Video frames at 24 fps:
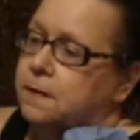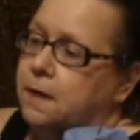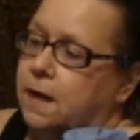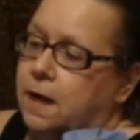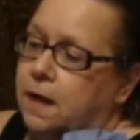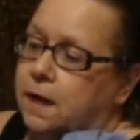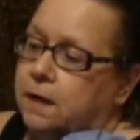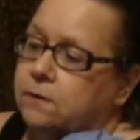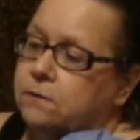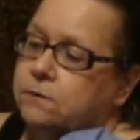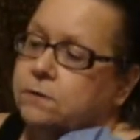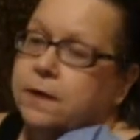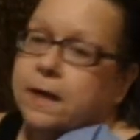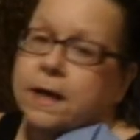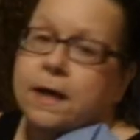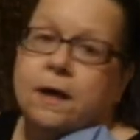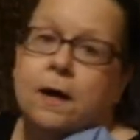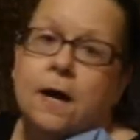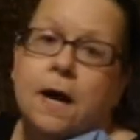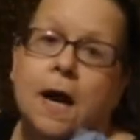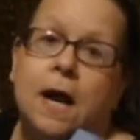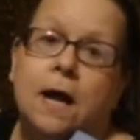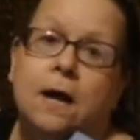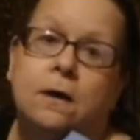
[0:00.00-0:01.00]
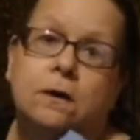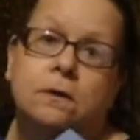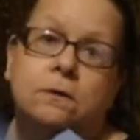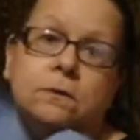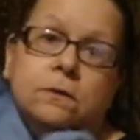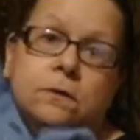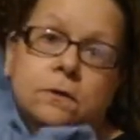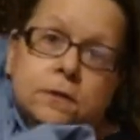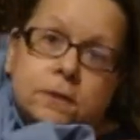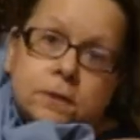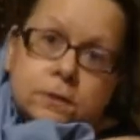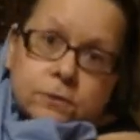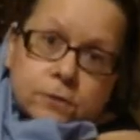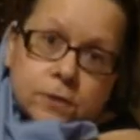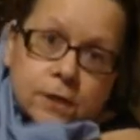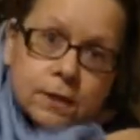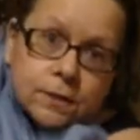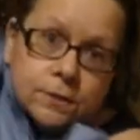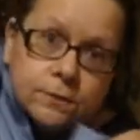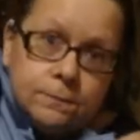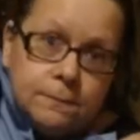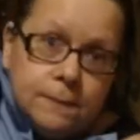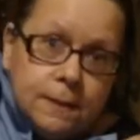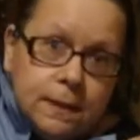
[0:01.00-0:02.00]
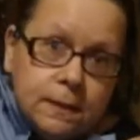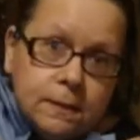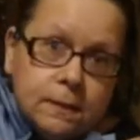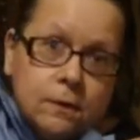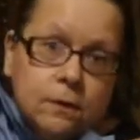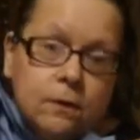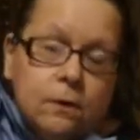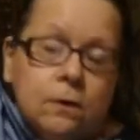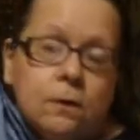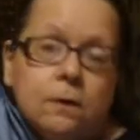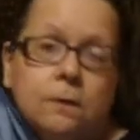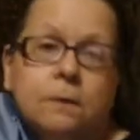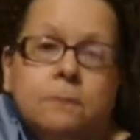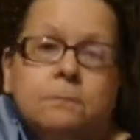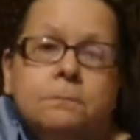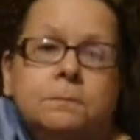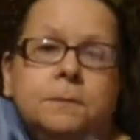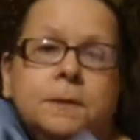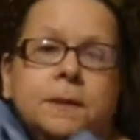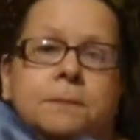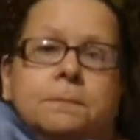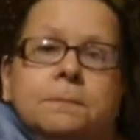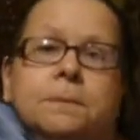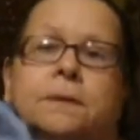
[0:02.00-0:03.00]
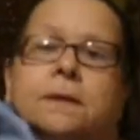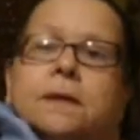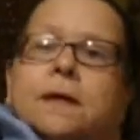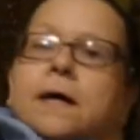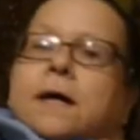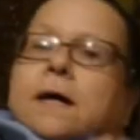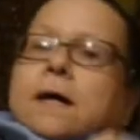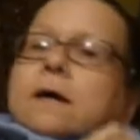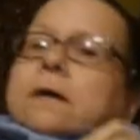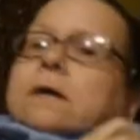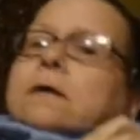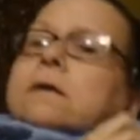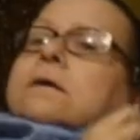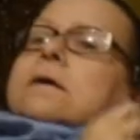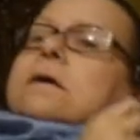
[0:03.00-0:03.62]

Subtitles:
I don't care how good a dressmaker people are.